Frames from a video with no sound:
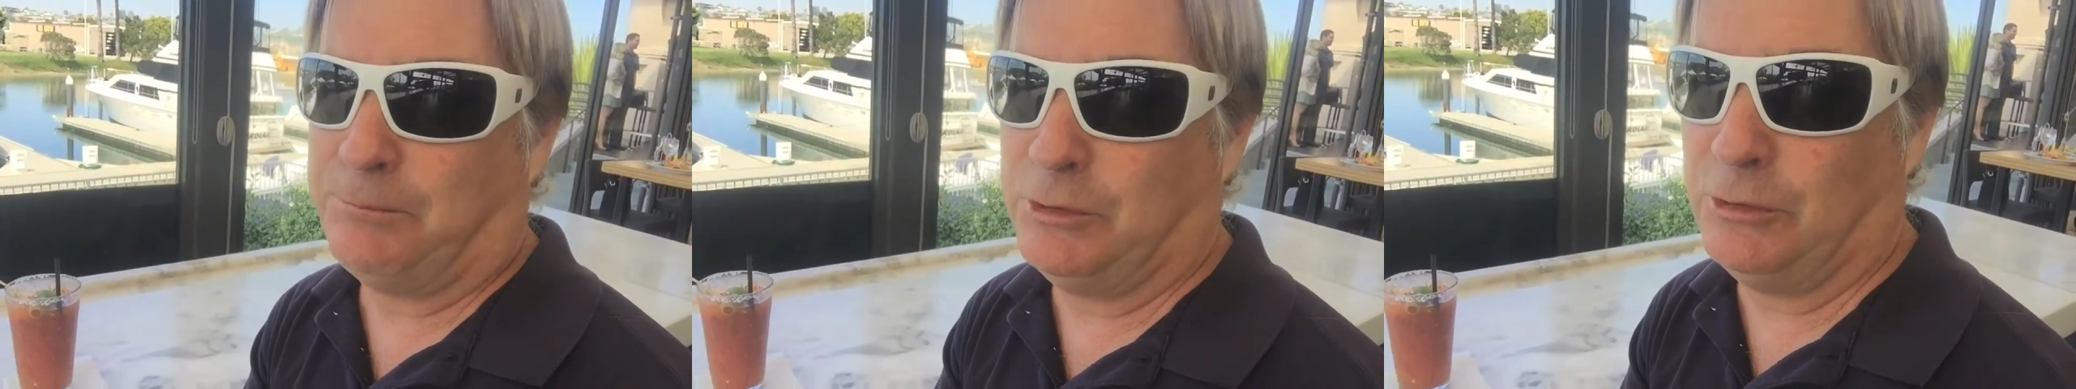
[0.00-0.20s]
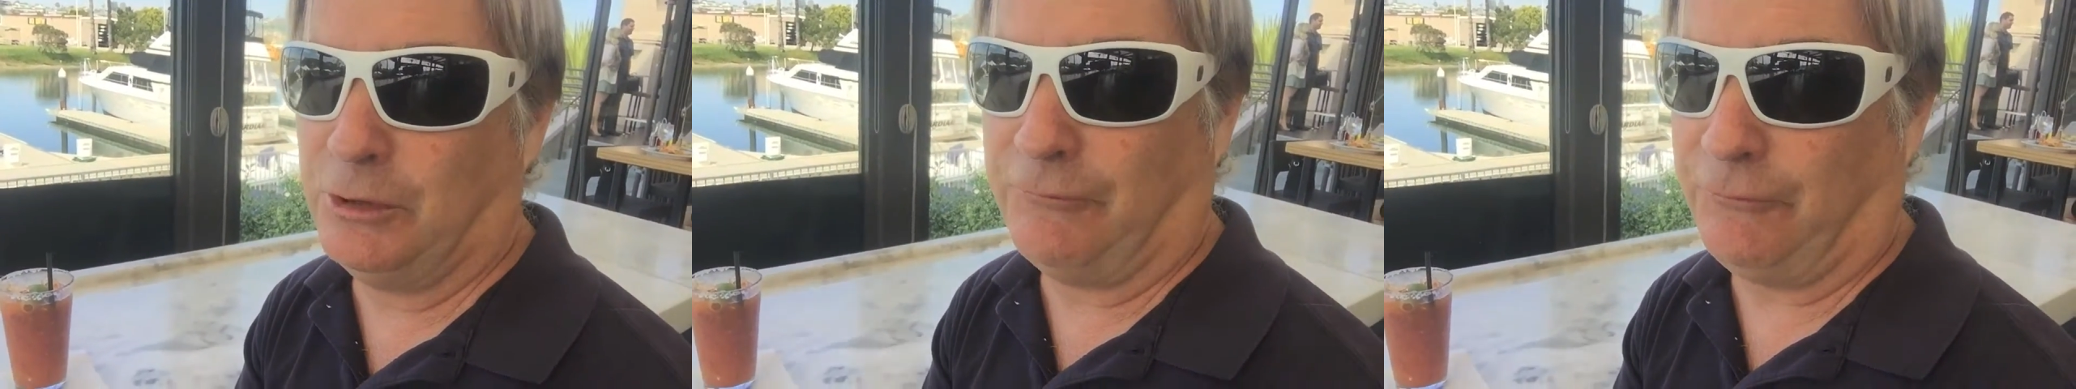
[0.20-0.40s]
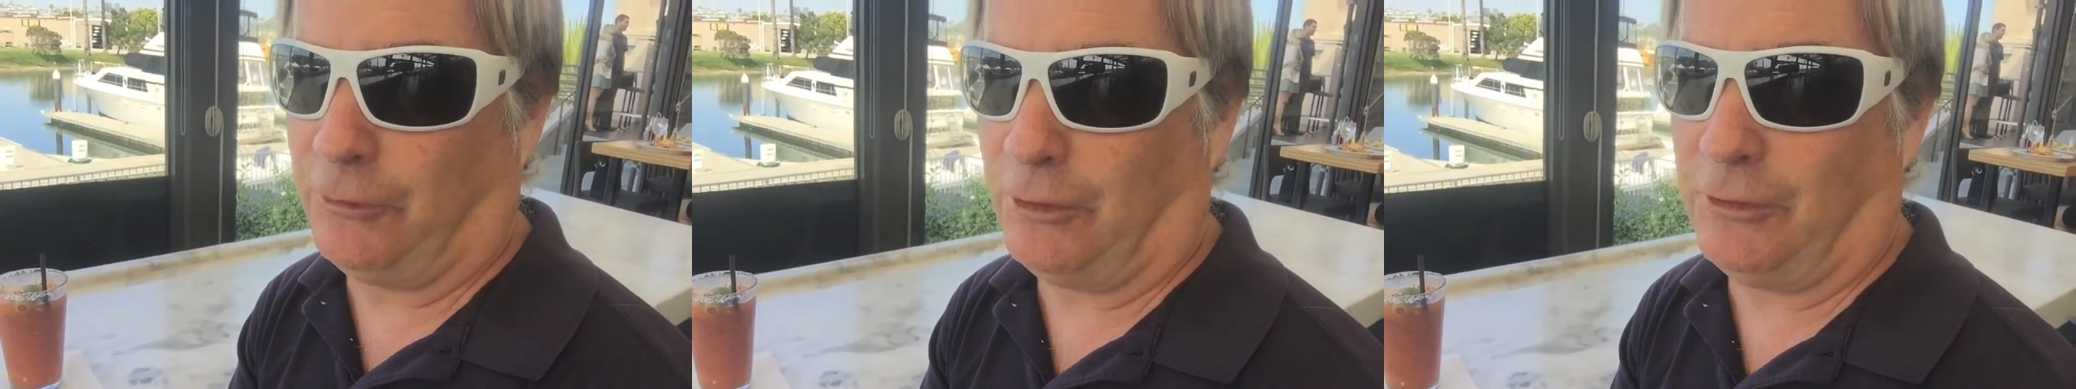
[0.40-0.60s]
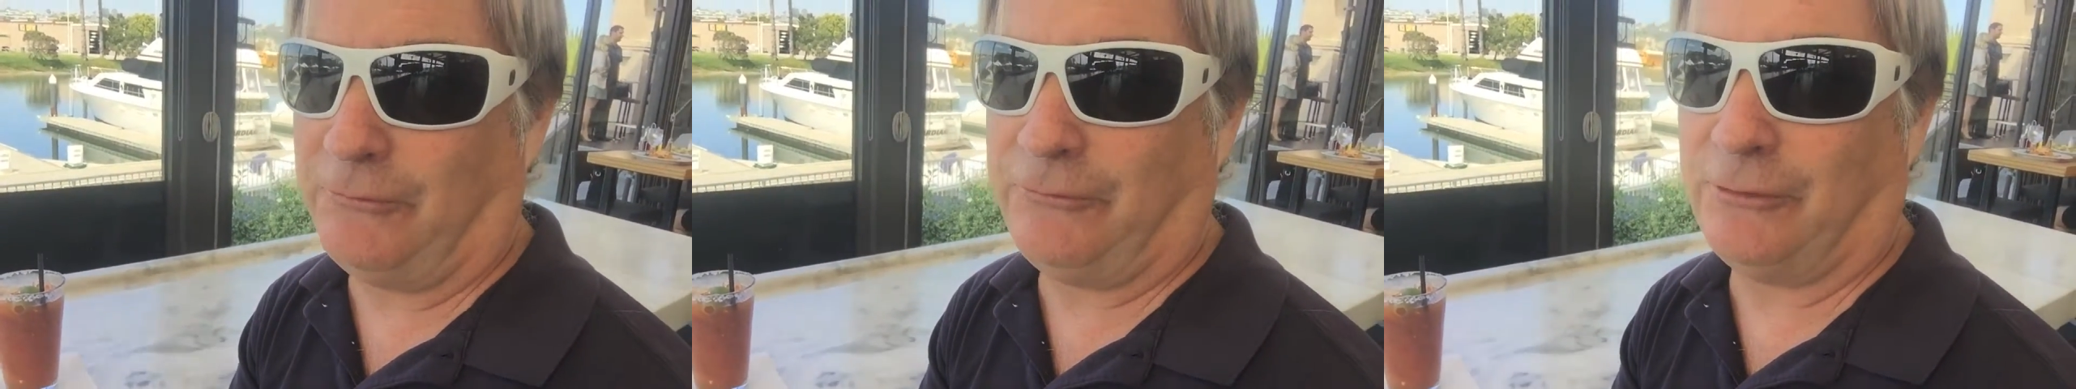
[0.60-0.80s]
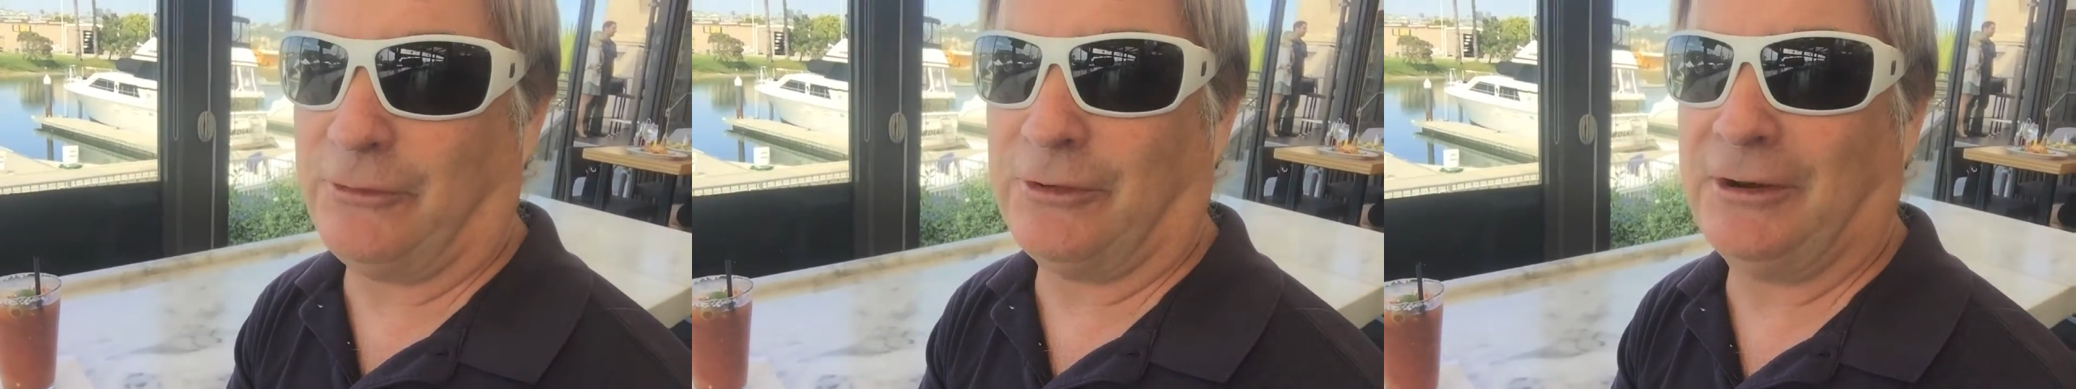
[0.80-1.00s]
Beautiful
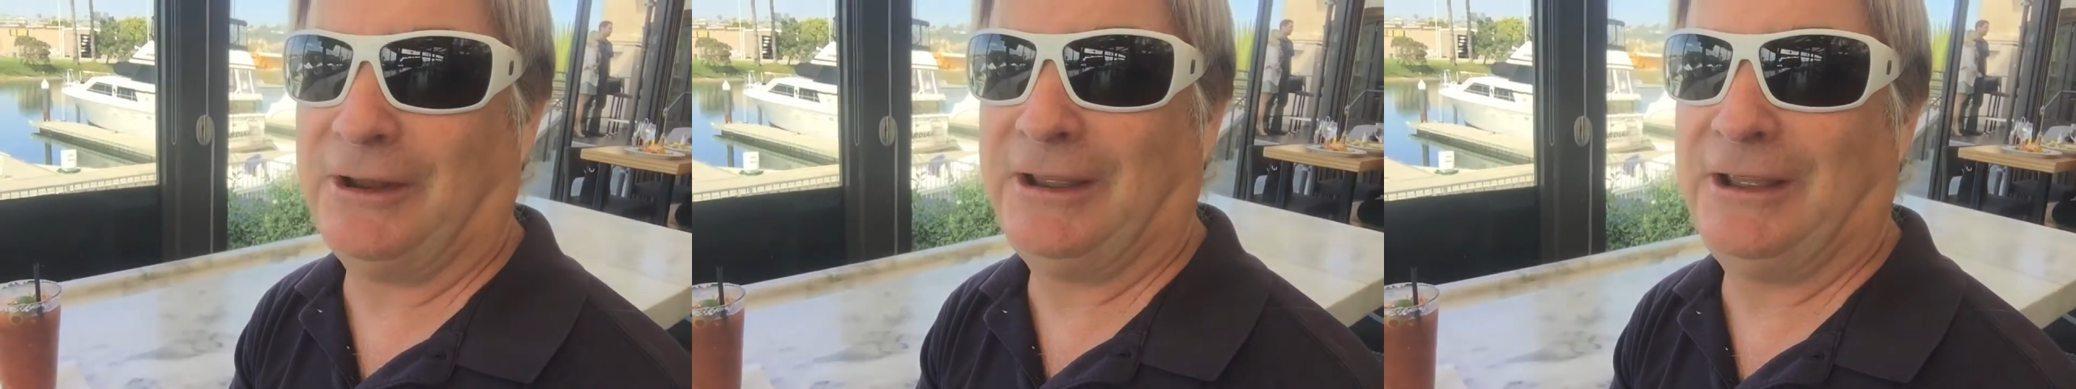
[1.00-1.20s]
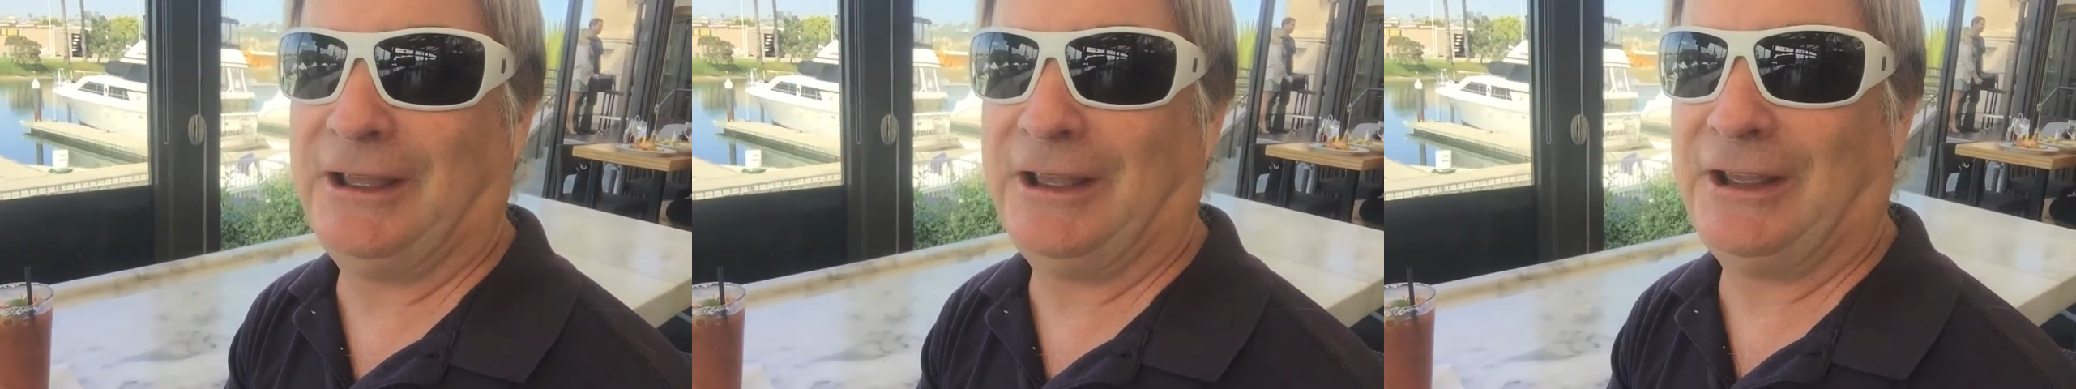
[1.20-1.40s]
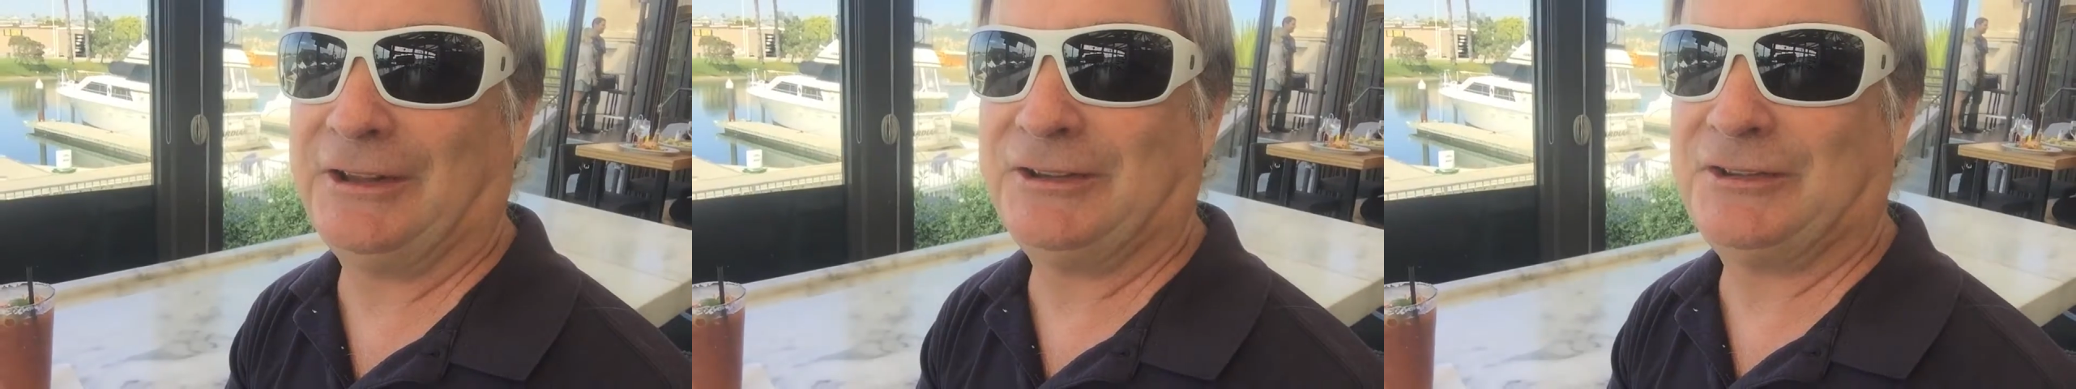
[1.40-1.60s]
for a uh,